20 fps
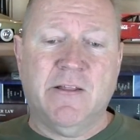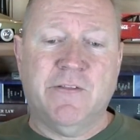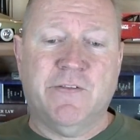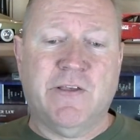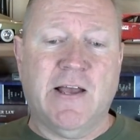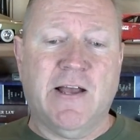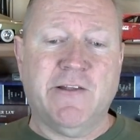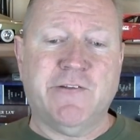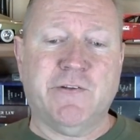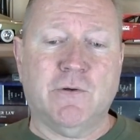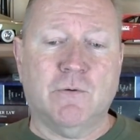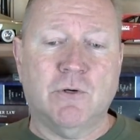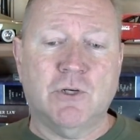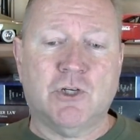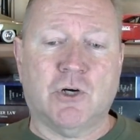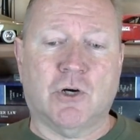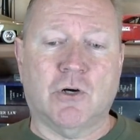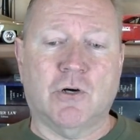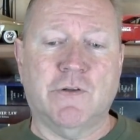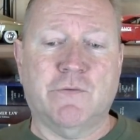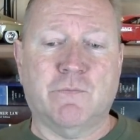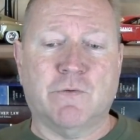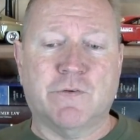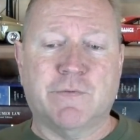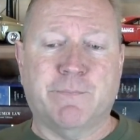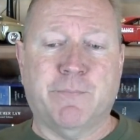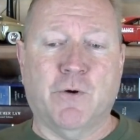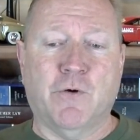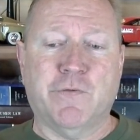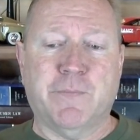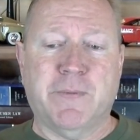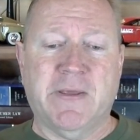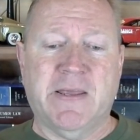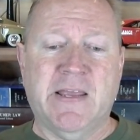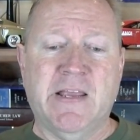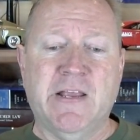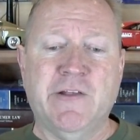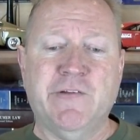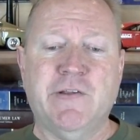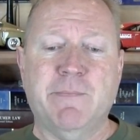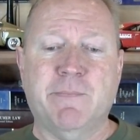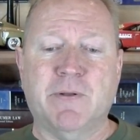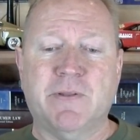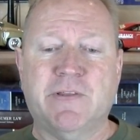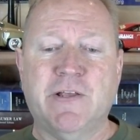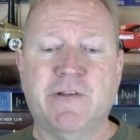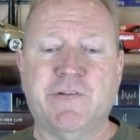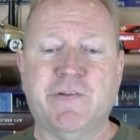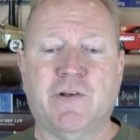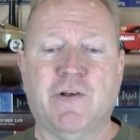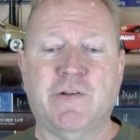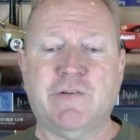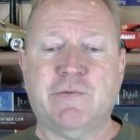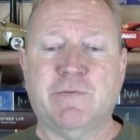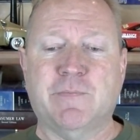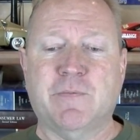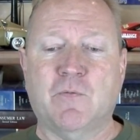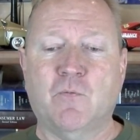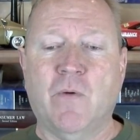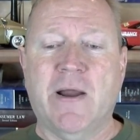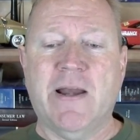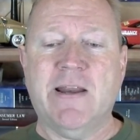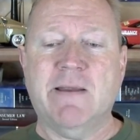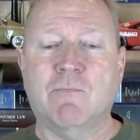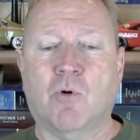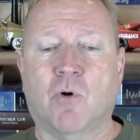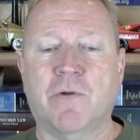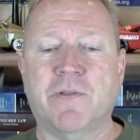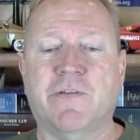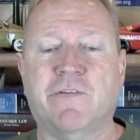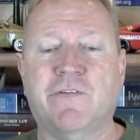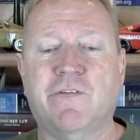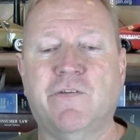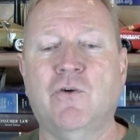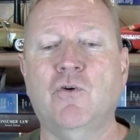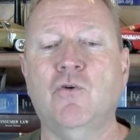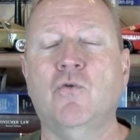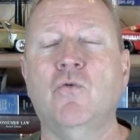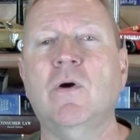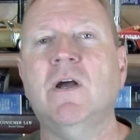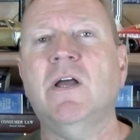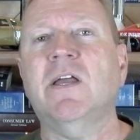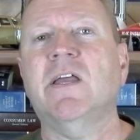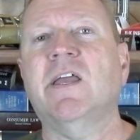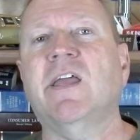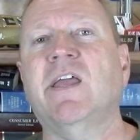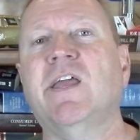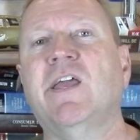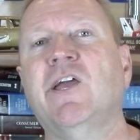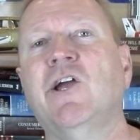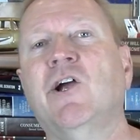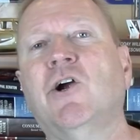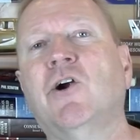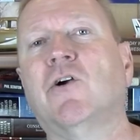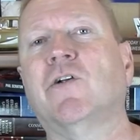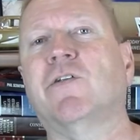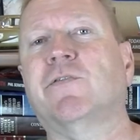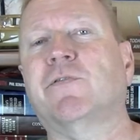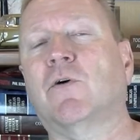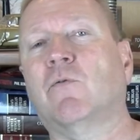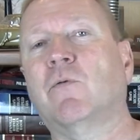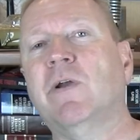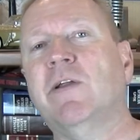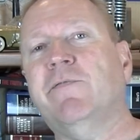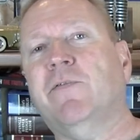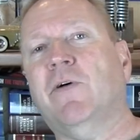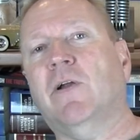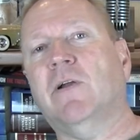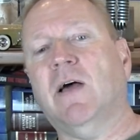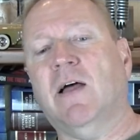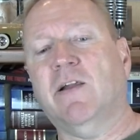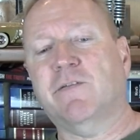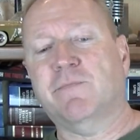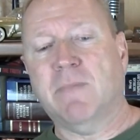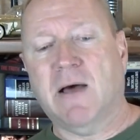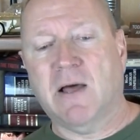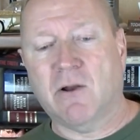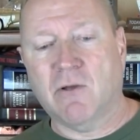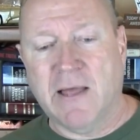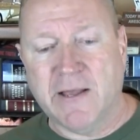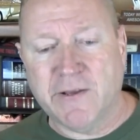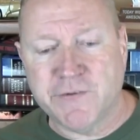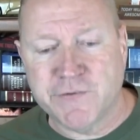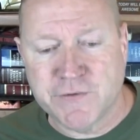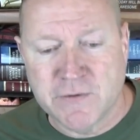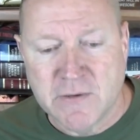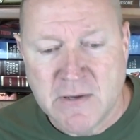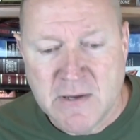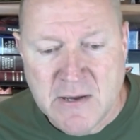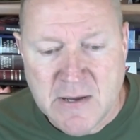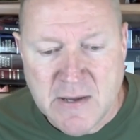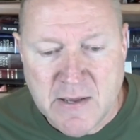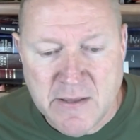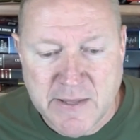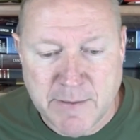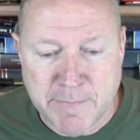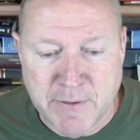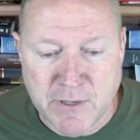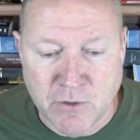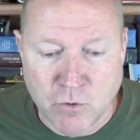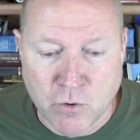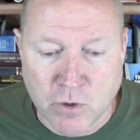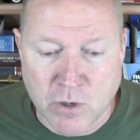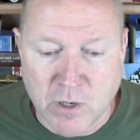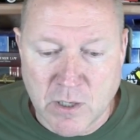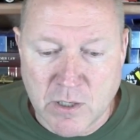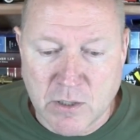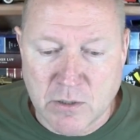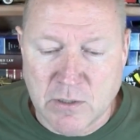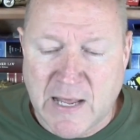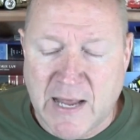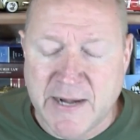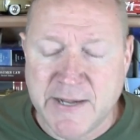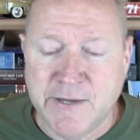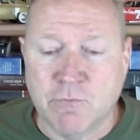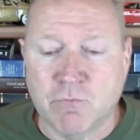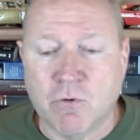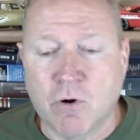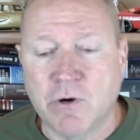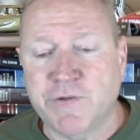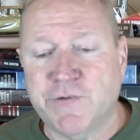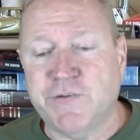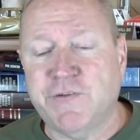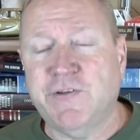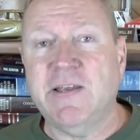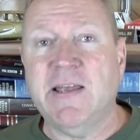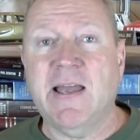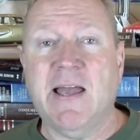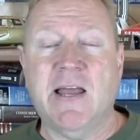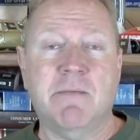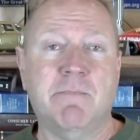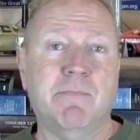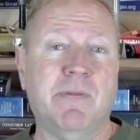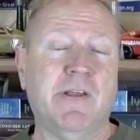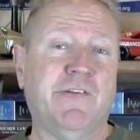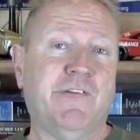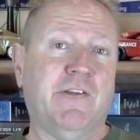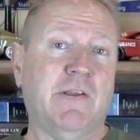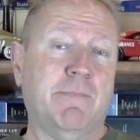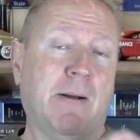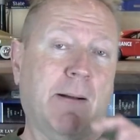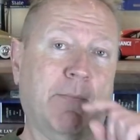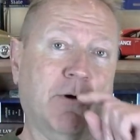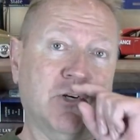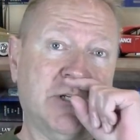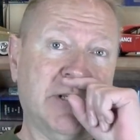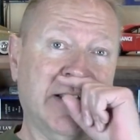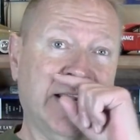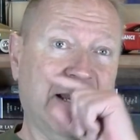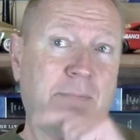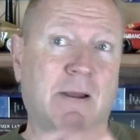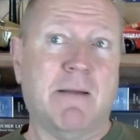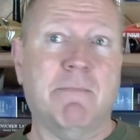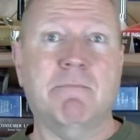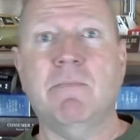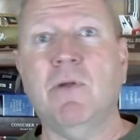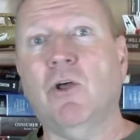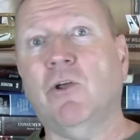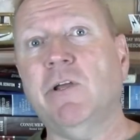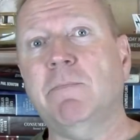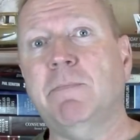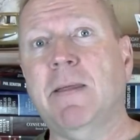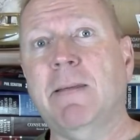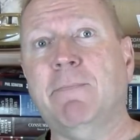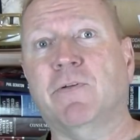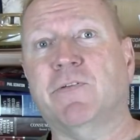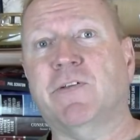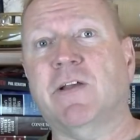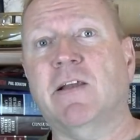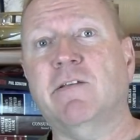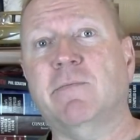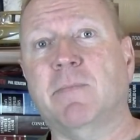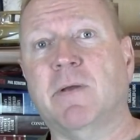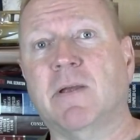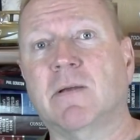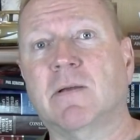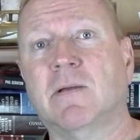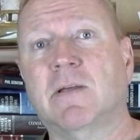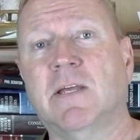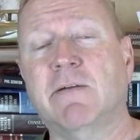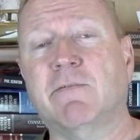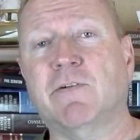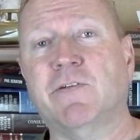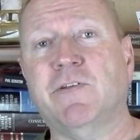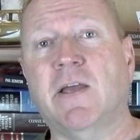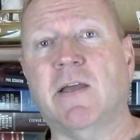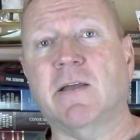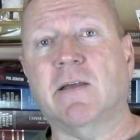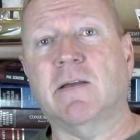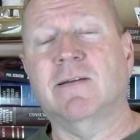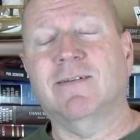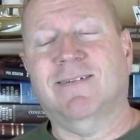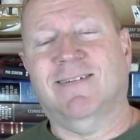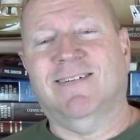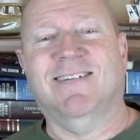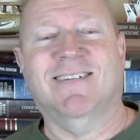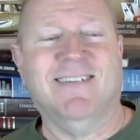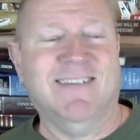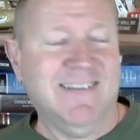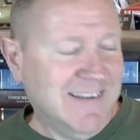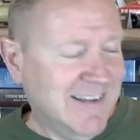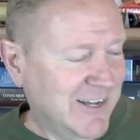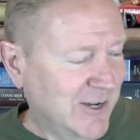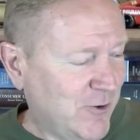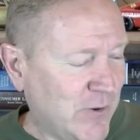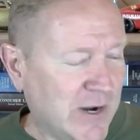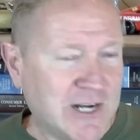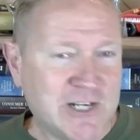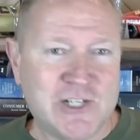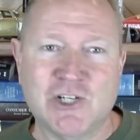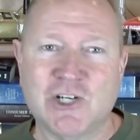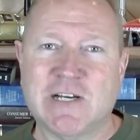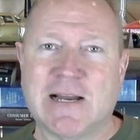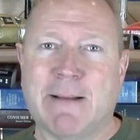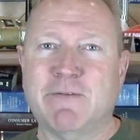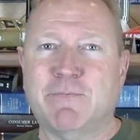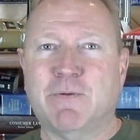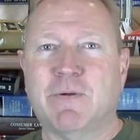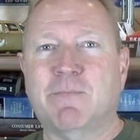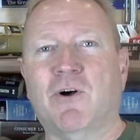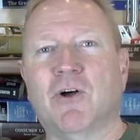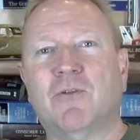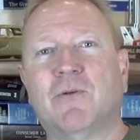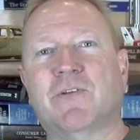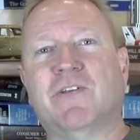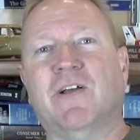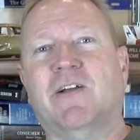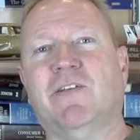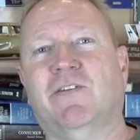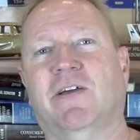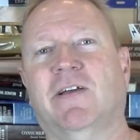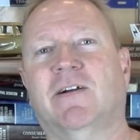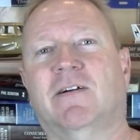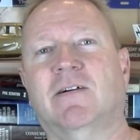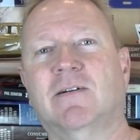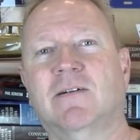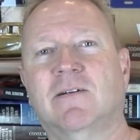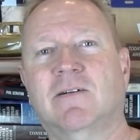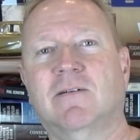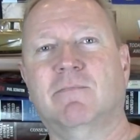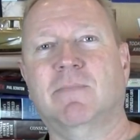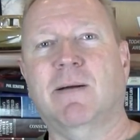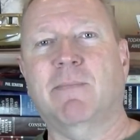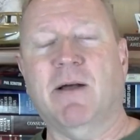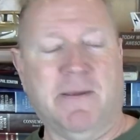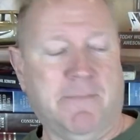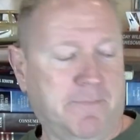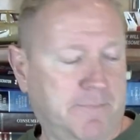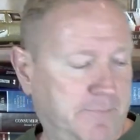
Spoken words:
Tesla returns were supposed to be easy, but this customer has been waiting more than 2 years for a refund on his Model X. That'd be Laura Kolodny, who wrote it. CNBC published it, and about 1 million people sent it to me, give or take. Questions or comments, put them below. Let's talk to you later. Bye-bye.